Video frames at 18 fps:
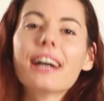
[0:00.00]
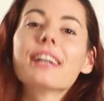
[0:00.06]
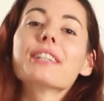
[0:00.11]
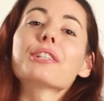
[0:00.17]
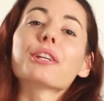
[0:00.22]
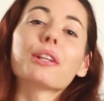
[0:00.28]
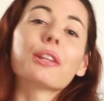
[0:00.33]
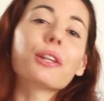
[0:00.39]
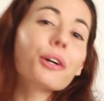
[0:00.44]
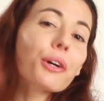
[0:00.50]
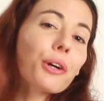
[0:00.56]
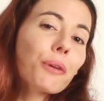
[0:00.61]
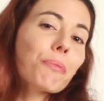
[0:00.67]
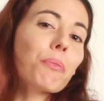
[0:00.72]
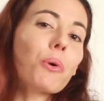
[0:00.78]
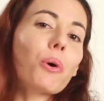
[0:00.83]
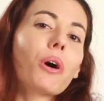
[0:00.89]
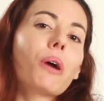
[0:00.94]
To
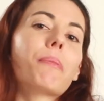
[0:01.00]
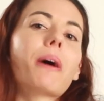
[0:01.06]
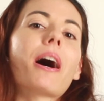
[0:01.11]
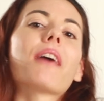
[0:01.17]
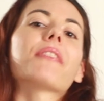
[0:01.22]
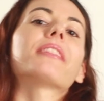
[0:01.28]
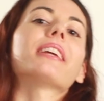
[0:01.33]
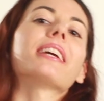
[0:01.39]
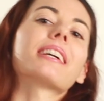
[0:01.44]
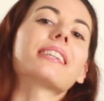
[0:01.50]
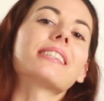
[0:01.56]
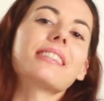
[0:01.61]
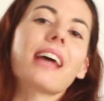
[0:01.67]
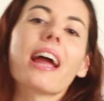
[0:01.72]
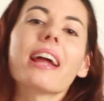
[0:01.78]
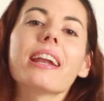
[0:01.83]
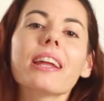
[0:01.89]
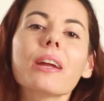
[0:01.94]
learn more about the
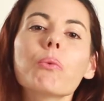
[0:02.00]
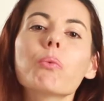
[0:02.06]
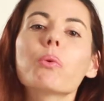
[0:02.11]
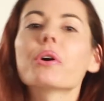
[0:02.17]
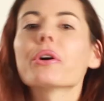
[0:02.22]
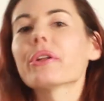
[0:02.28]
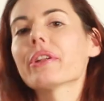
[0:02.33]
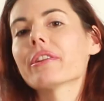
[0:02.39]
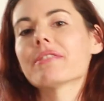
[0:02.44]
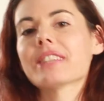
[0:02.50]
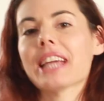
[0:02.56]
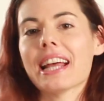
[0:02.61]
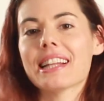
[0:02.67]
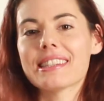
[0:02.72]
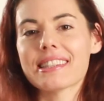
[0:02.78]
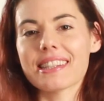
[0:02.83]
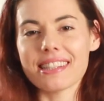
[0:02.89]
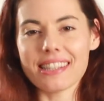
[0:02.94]
exciting world of
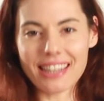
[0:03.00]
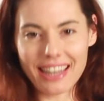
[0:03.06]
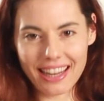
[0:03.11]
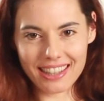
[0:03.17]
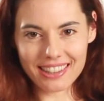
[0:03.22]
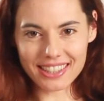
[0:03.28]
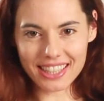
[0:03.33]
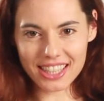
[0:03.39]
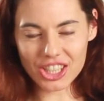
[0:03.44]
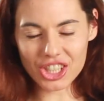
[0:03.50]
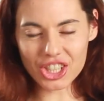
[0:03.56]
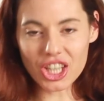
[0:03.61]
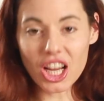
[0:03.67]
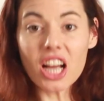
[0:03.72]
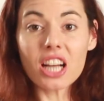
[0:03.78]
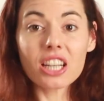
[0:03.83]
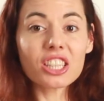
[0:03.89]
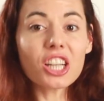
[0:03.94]
tenses in English,
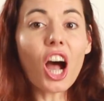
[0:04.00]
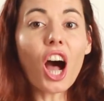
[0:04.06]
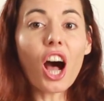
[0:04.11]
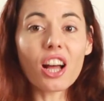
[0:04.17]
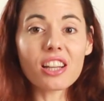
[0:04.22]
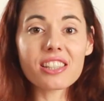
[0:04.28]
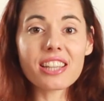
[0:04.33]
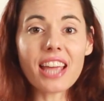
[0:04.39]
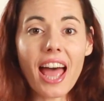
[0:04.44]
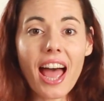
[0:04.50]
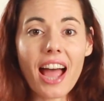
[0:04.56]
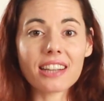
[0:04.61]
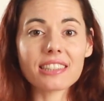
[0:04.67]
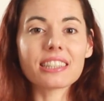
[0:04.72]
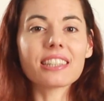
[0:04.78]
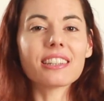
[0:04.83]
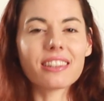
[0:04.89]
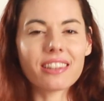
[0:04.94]

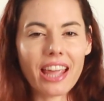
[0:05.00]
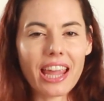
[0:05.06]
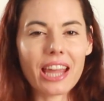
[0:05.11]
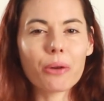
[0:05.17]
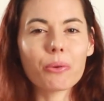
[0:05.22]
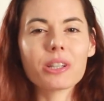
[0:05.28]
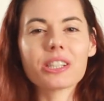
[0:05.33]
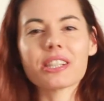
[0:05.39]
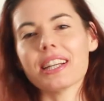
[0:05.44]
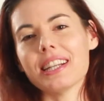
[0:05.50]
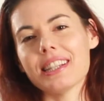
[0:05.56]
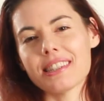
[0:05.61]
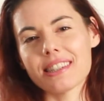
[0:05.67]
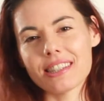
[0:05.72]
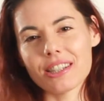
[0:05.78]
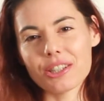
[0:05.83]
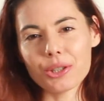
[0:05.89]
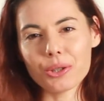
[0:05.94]
contact Language
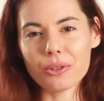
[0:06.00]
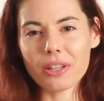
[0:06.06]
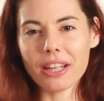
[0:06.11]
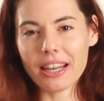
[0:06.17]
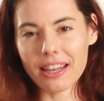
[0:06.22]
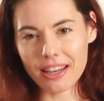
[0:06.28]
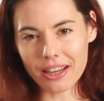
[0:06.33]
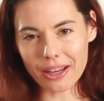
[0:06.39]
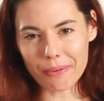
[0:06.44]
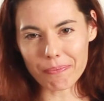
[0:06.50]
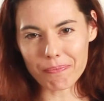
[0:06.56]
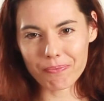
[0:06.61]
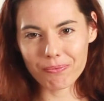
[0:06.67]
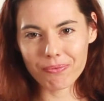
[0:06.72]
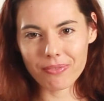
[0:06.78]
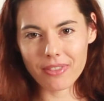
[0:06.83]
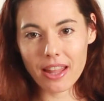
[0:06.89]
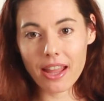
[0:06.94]
Institute Idiom.
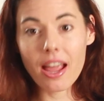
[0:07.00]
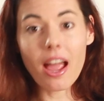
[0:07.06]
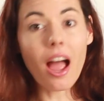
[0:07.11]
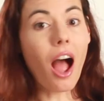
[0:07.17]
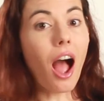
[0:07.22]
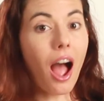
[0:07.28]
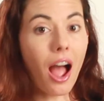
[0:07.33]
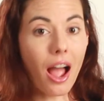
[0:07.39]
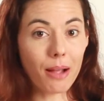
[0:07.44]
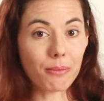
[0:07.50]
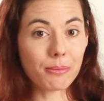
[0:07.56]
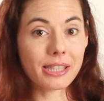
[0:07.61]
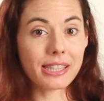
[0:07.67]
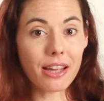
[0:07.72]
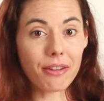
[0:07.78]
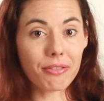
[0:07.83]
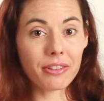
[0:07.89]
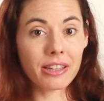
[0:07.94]
I'm
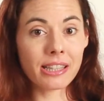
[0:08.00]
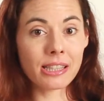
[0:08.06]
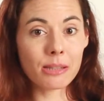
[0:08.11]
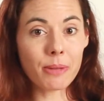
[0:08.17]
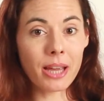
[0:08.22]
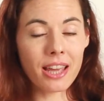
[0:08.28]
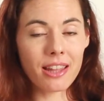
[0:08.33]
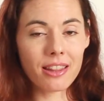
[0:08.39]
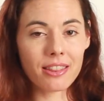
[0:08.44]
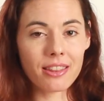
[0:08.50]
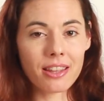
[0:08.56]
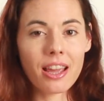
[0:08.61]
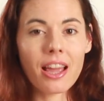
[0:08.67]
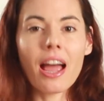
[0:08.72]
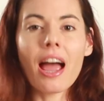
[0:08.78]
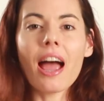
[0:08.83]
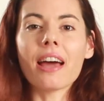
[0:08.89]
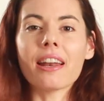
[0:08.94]
Stephanie Smith,
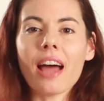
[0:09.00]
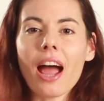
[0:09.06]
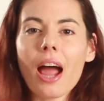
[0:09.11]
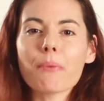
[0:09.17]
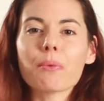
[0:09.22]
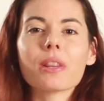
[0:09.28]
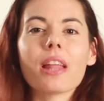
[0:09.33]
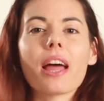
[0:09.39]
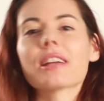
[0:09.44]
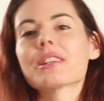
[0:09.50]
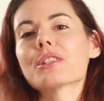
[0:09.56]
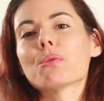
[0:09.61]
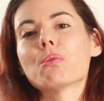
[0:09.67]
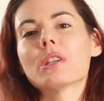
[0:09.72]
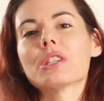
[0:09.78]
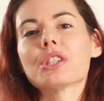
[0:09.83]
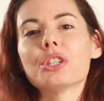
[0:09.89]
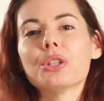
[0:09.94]
and I would like to
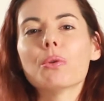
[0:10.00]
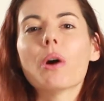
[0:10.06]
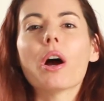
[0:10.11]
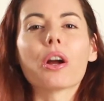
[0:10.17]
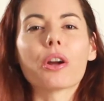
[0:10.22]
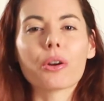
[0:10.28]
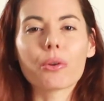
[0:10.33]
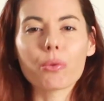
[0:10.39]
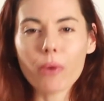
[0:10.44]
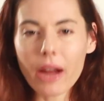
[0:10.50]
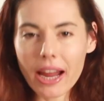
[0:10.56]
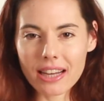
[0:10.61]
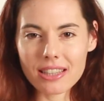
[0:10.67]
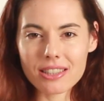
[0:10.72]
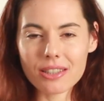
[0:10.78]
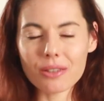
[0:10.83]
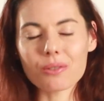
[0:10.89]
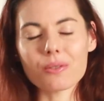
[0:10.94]
wish you a
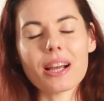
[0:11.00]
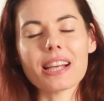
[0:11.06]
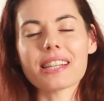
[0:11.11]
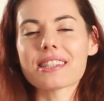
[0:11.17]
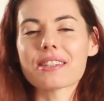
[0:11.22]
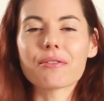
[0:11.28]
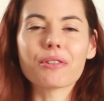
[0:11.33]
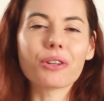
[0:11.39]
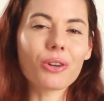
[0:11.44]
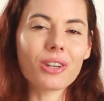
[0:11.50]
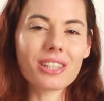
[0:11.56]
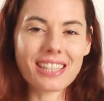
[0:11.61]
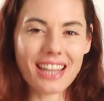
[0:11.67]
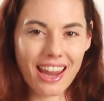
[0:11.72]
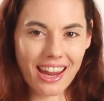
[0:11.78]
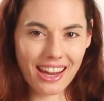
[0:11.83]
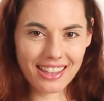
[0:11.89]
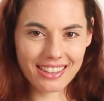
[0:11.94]
great rest of your
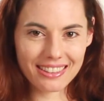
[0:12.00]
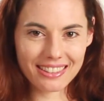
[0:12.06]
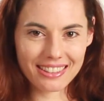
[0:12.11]
day.